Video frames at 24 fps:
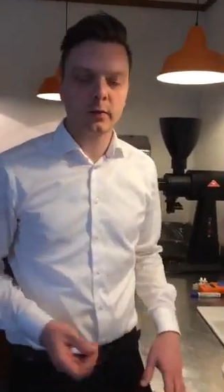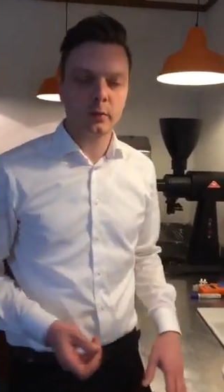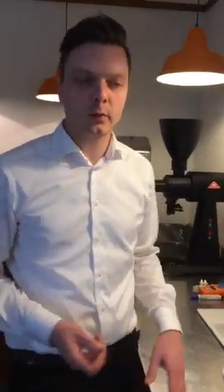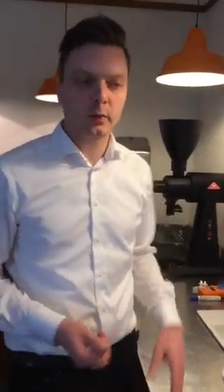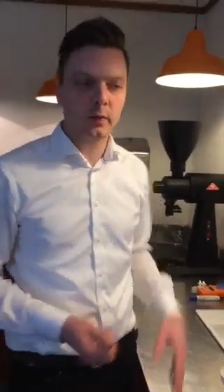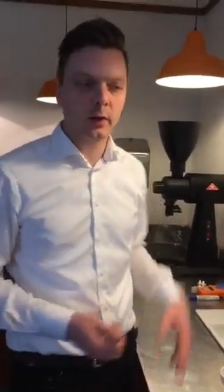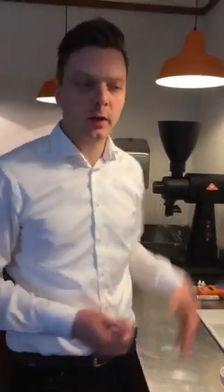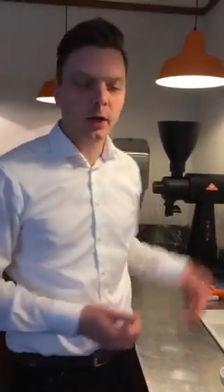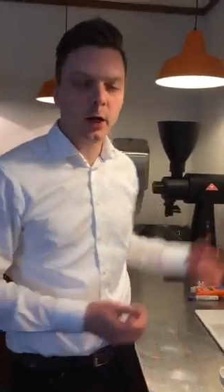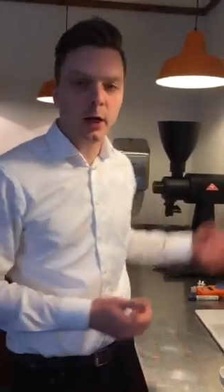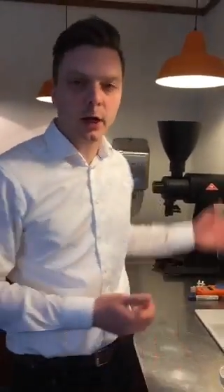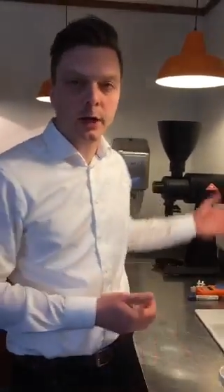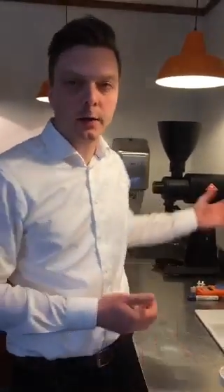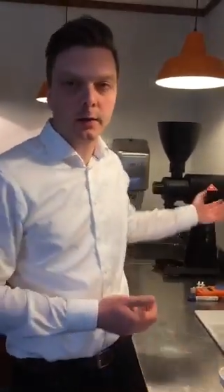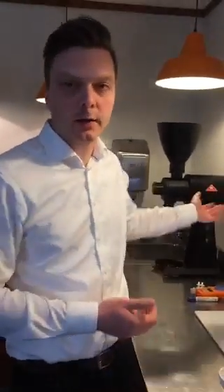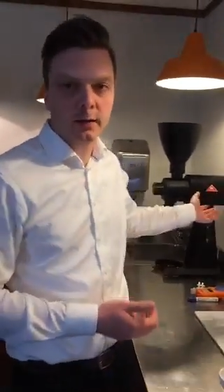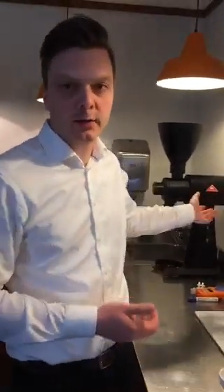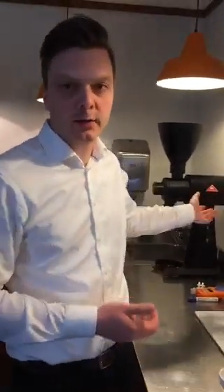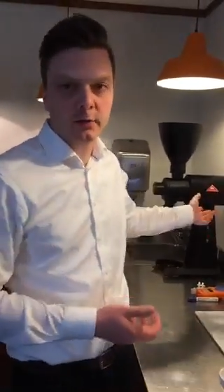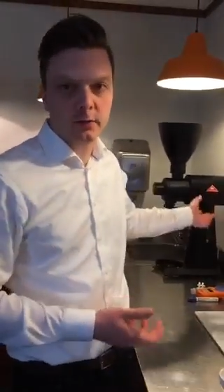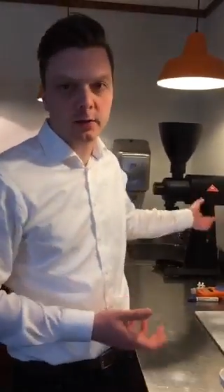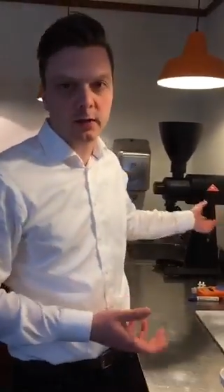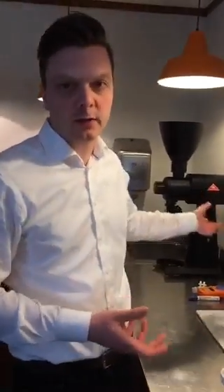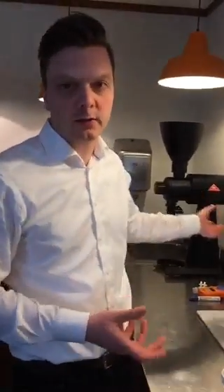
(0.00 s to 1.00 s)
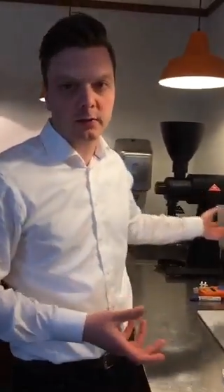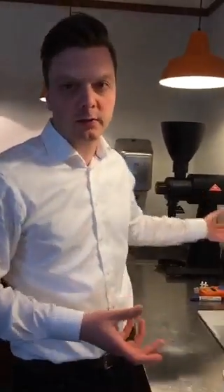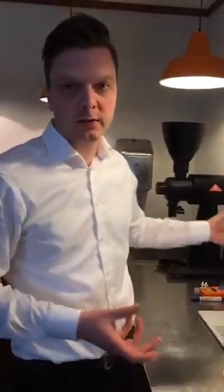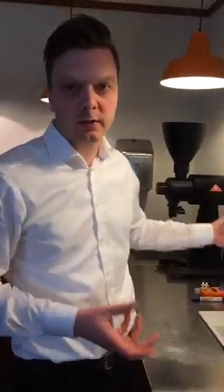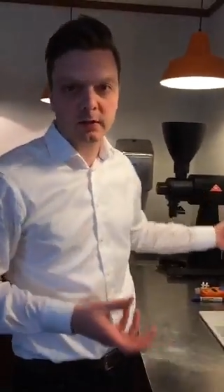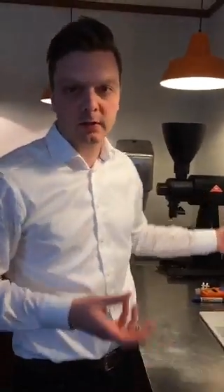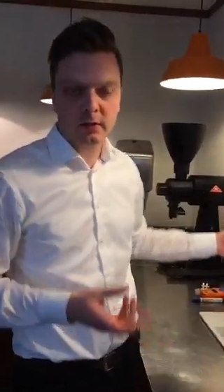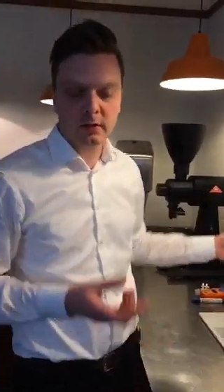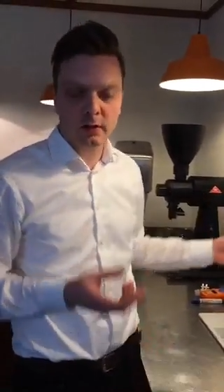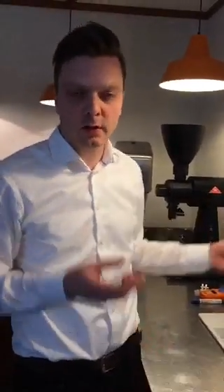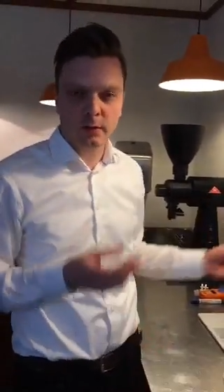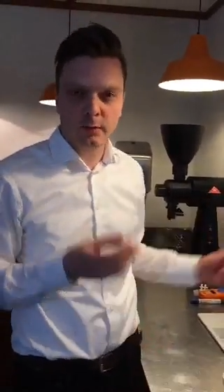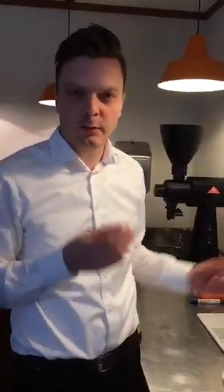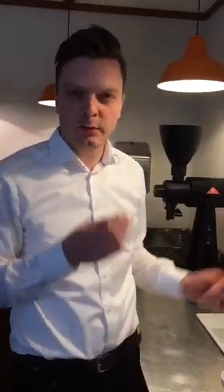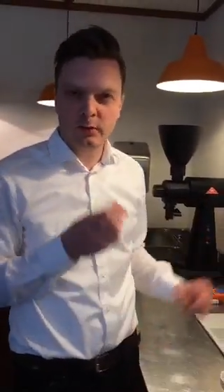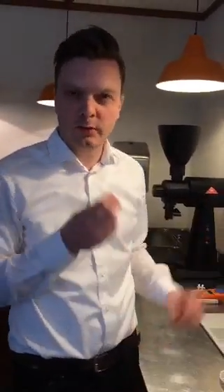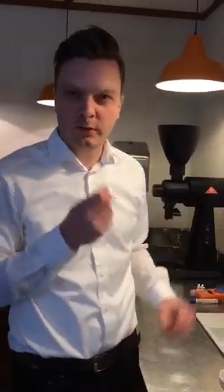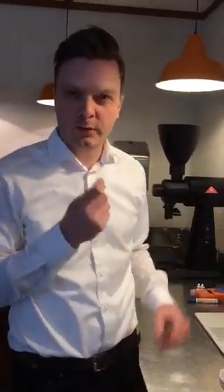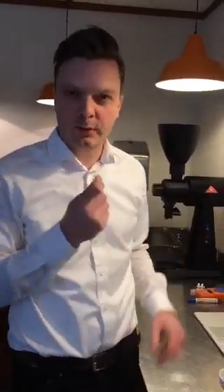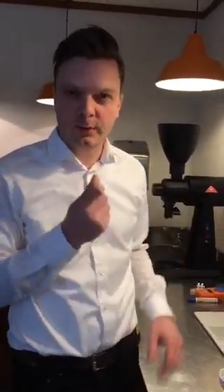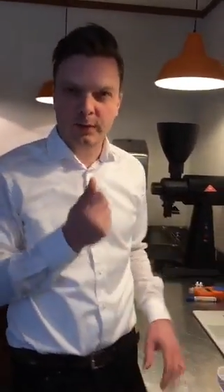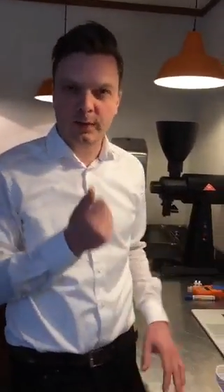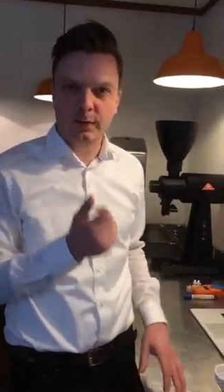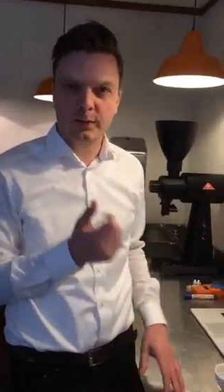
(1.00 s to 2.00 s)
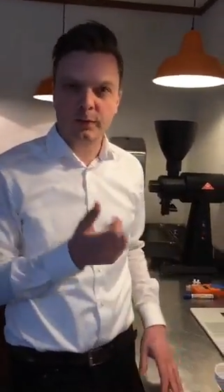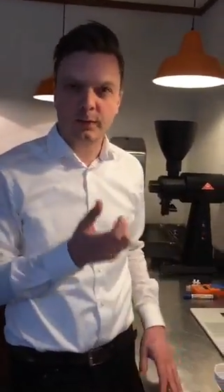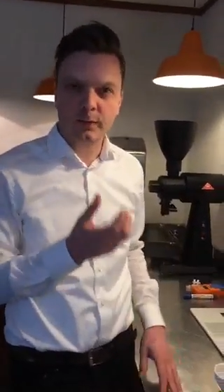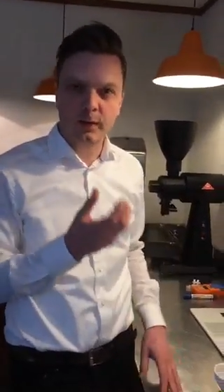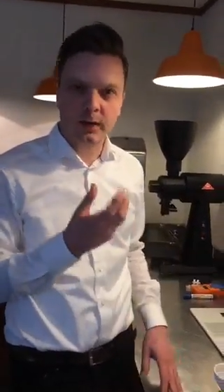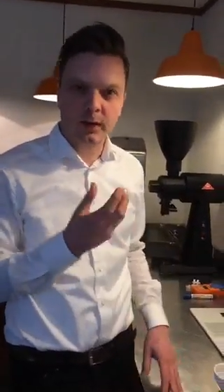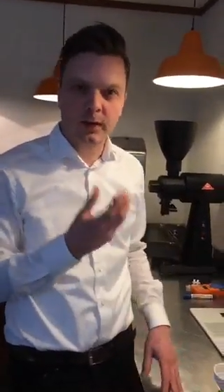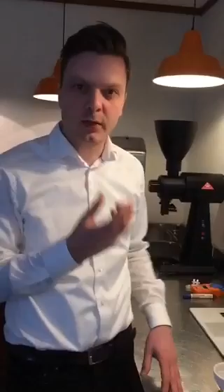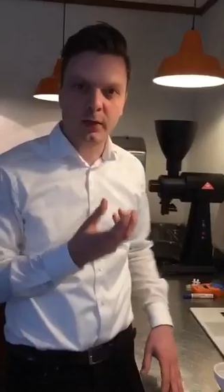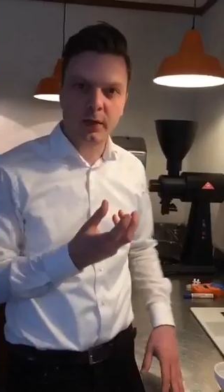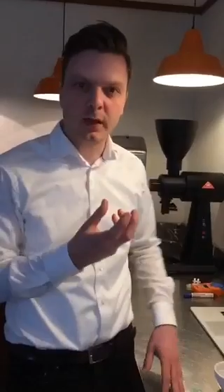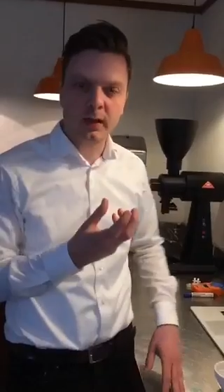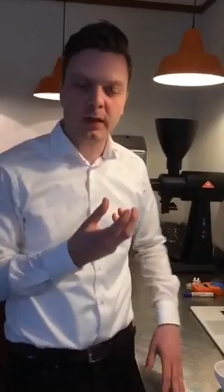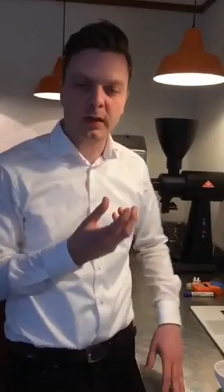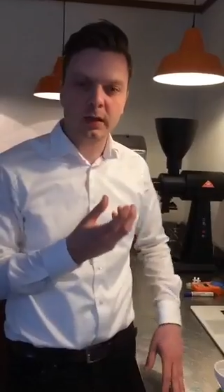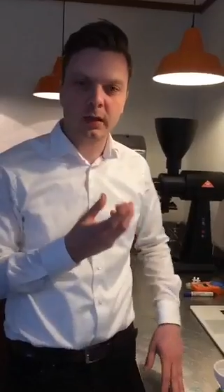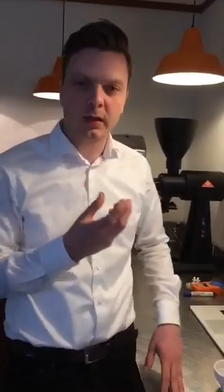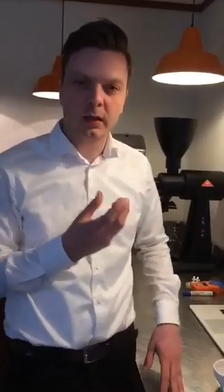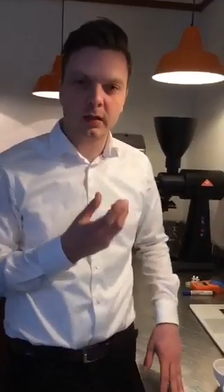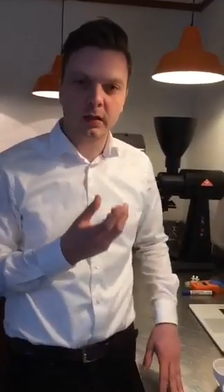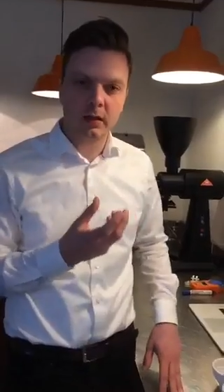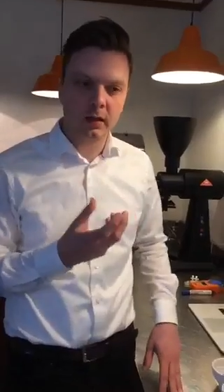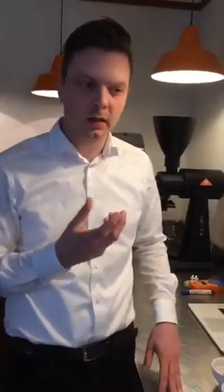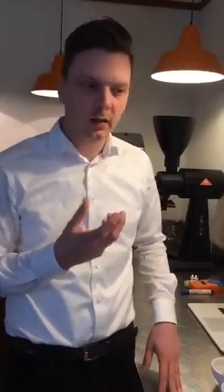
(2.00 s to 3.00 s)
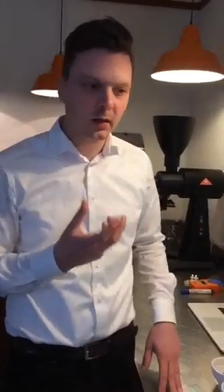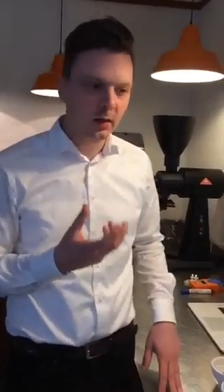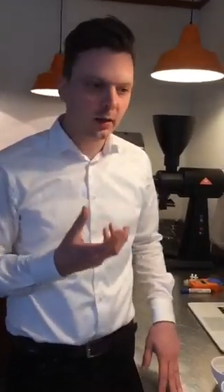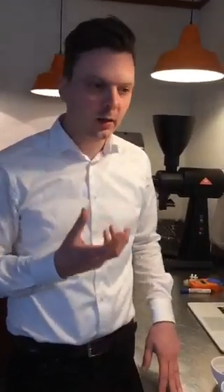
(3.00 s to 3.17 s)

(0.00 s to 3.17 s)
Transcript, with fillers: So with a higher extraction, the coffee just feels very thick and